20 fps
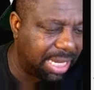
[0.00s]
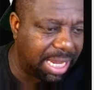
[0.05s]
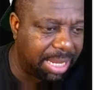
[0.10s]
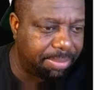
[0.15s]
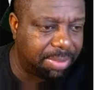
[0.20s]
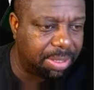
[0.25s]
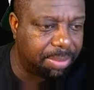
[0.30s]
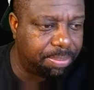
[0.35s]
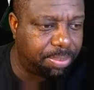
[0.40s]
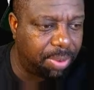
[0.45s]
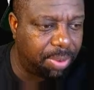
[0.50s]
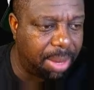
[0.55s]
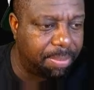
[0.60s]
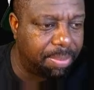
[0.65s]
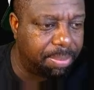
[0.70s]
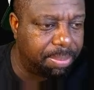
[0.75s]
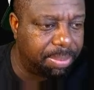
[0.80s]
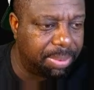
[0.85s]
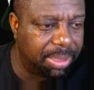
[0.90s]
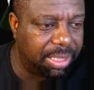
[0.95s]
Dame could
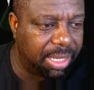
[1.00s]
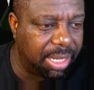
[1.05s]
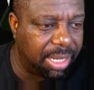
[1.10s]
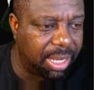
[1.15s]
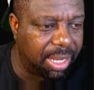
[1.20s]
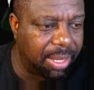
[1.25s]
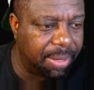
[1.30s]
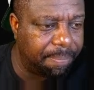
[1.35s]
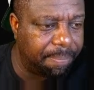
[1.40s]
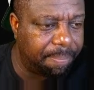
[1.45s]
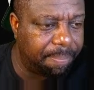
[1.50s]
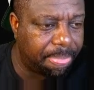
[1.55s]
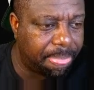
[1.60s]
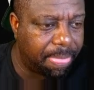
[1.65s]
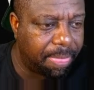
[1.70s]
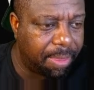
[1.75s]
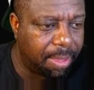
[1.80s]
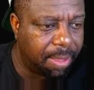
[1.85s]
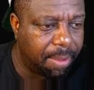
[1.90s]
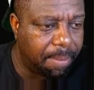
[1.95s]
probably
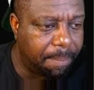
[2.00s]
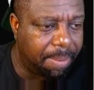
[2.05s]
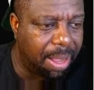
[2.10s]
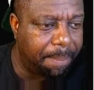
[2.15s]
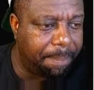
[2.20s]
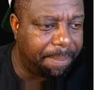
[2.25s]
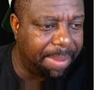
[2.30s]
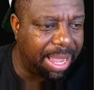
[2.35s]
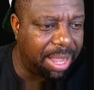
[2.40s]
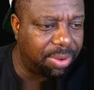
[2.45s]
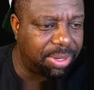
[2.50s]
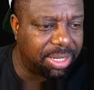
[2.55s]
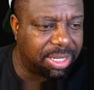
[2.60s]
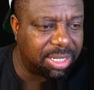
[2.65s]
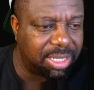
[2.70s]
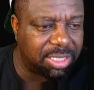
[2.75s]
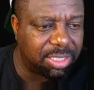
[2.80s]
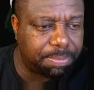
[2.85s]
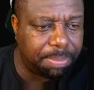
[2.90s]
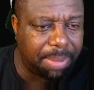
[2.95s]
pop out in
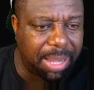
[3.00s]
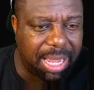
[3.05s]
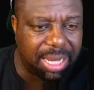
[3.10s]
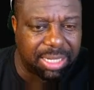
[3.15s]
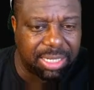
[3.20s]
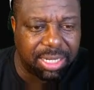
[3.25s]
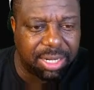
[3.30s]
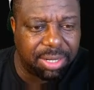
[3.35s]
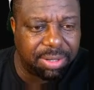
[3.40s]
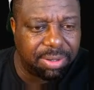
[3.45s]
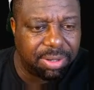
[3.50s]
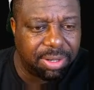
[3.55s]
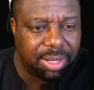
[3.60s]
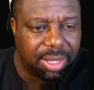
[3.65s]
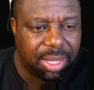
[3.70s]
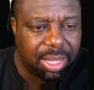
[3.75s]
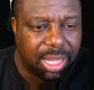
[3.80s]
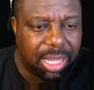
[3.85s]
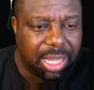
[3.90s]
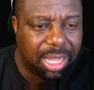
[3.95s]
this spot here.
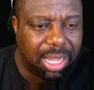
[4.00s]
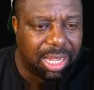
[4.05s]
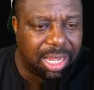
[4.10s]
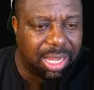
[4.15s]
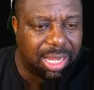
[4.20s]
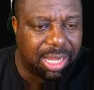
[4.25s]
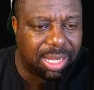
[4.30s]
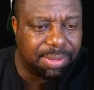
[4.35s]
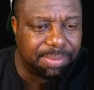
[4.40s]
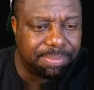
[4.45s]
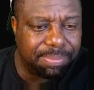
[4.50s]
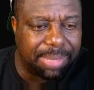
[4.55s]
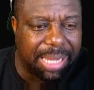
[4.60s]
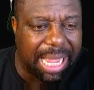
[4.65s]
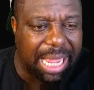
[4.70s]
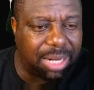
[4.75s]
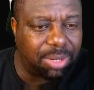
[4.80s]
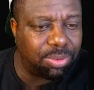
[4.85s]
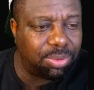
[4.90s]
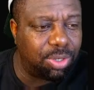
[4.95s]

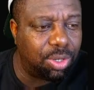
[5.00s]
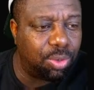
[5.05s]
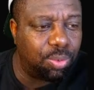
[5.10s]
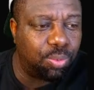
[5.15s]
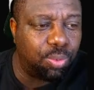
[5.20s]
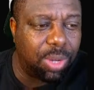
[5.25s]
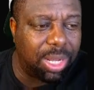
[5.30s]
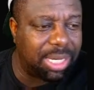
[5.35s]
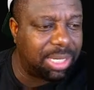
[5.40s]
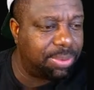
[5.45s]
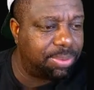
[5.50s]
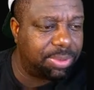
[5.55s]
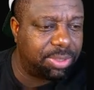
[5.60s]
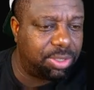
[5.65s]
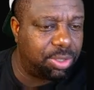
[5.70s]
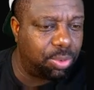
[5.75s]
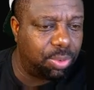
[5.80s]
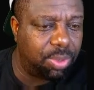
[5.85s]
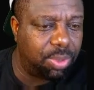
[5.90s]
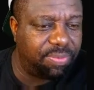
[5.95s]
I don't know what he was
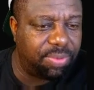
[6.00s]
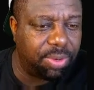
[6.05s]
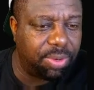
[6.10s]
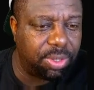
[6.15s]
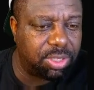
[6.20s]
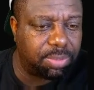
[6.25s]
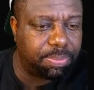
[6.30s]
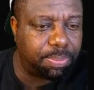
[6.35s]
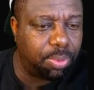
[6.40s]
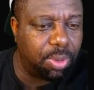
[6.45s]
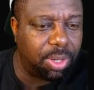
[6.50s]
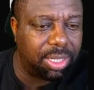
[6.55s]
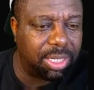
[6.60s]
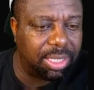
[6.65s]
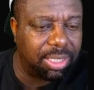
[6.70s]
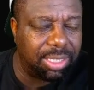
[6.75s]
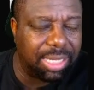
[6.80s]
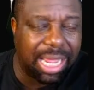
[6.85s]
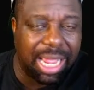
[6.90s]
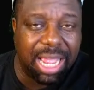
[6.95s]
doing versus
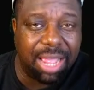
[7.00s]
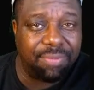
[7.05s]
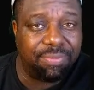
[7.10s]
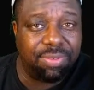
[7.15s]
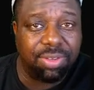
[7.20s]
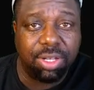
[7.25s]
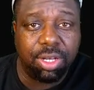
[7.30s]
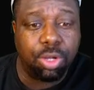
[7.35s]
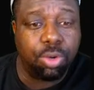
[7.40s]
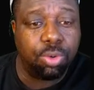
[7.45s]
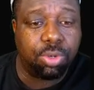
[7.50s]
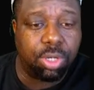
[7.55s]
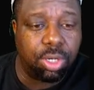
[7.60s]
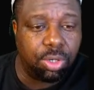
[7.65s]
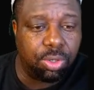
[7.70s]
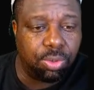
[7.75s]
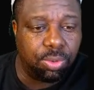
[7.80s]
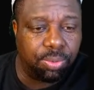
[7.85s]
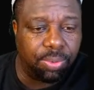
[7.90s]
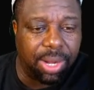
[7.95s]
Portland. I have no
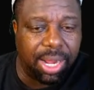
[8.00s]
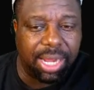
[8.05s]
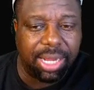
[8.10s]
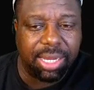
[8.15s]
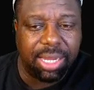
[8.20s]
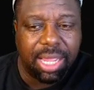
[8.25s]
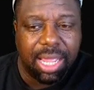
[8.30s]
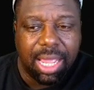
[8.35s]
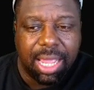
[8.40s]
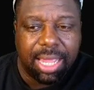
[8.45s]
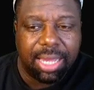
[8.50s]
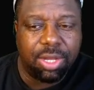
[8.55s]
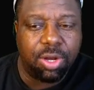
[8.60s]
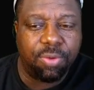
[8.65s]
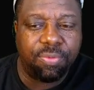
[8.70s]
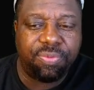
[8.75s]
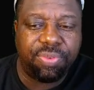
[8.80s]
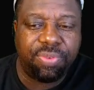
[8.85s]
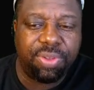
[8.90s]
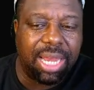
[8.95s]
clue, right? It
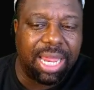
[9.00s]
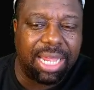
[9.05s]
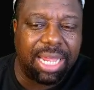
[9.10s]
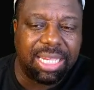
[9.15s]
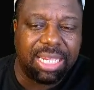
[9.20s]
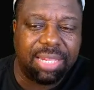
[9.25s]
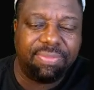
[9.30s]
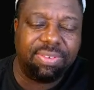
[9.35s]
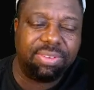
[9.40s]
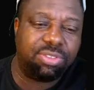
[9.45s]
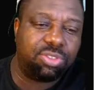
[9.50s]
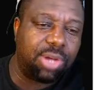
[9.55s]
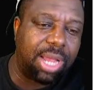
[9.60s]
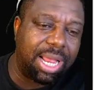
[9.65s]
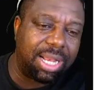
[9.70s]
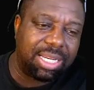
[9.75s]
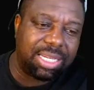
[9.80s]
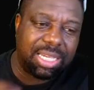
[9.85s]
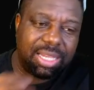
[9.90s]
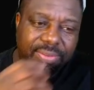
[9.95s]
don't feel like he even
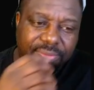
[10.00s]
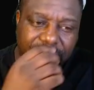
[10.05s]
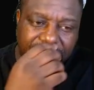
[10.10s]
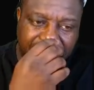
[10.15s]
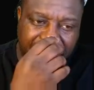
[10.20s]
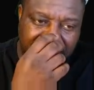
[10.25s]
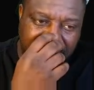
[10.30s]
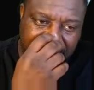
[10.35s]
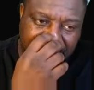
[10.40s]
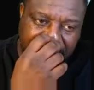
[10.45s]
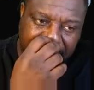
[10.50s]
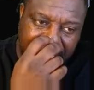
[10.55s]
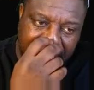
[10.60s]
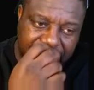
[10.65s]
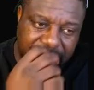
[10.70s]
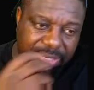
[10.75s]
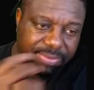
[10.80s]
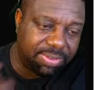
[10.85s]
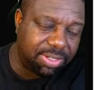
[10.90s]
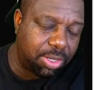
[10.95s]
tried to give us a
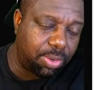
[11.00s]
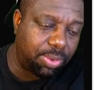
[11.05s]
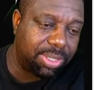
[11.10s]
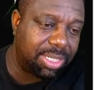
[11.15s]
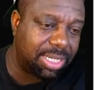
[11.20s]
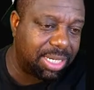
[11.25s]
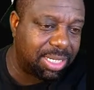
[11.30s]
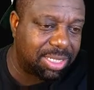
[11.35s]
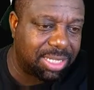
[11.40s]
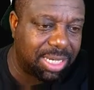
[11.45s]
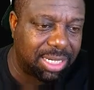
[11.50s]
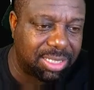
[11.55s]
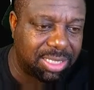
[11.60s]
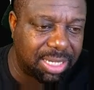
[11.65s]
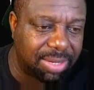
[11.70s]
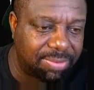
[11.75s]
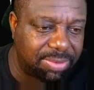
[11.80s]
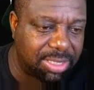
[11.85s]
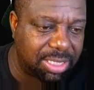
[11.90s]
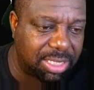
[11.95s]
chance, even though he did take
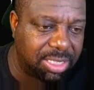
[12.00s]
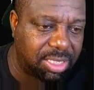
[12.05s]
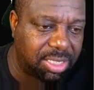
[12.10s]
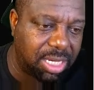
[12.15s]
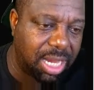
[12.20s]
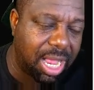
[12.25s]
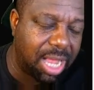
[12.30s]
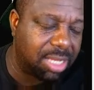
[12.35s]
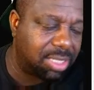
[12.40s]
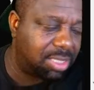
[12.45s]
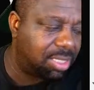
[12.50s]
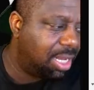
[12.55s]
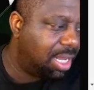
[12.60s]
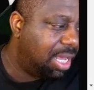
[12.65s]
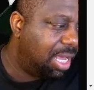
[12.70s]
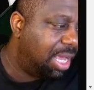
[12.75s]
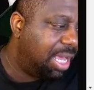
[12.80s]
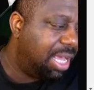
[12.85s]
17 shots.